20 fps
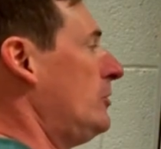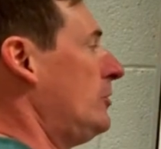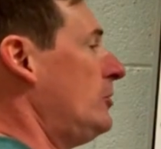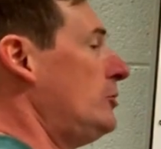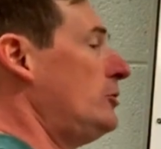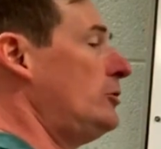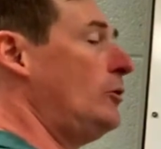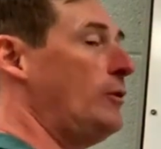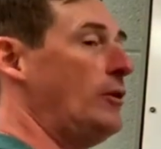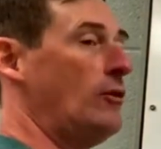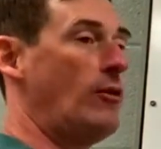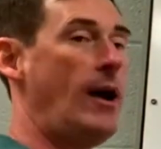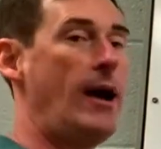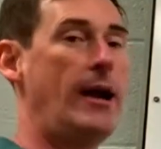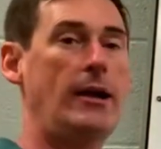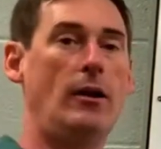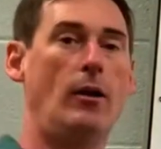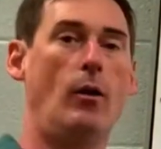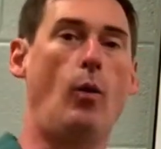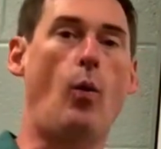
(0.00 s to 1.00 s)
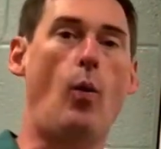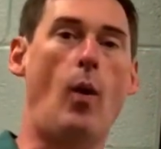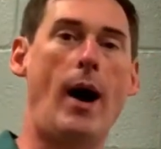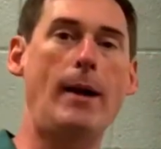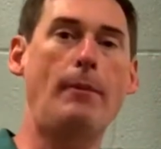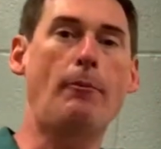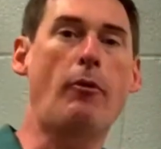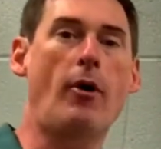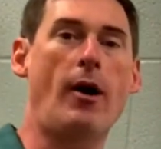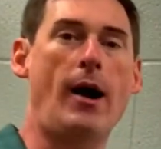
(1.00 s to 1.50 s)
So we write y
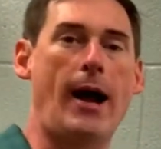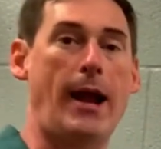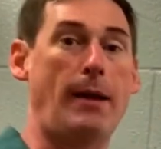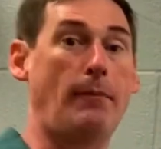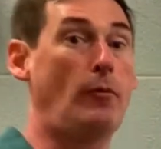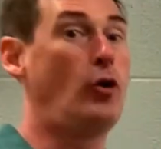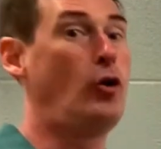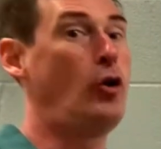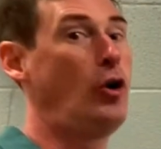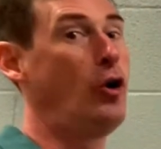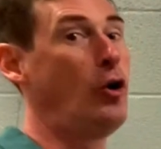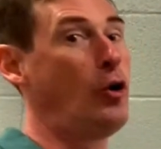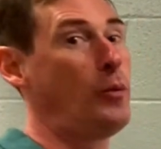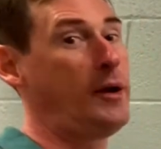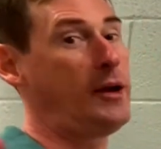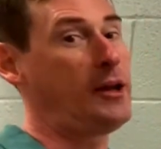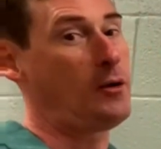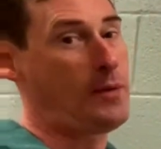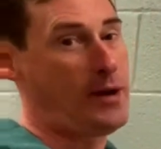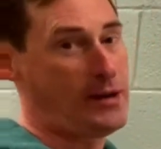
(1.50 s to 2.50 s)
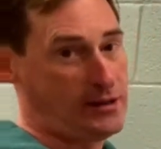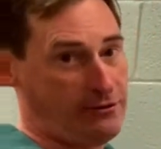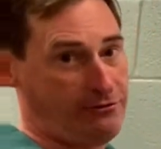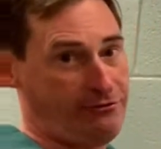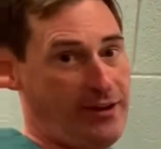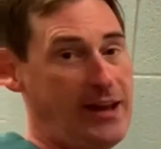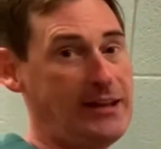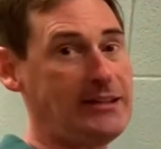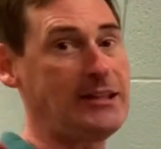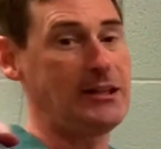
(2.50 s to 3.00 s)
prime, or we can write the
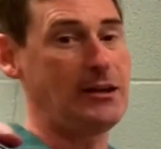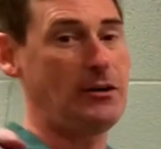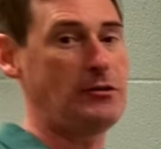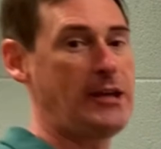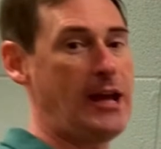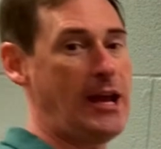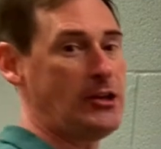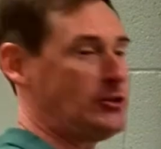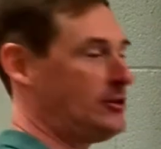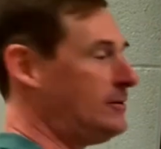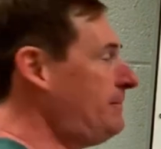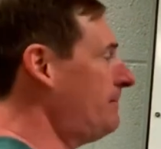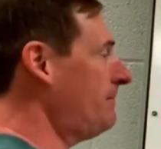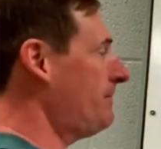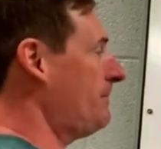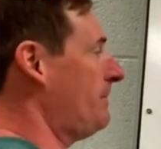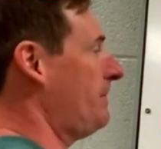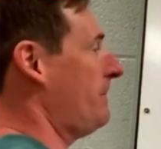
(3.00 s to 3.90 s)
fancy notation,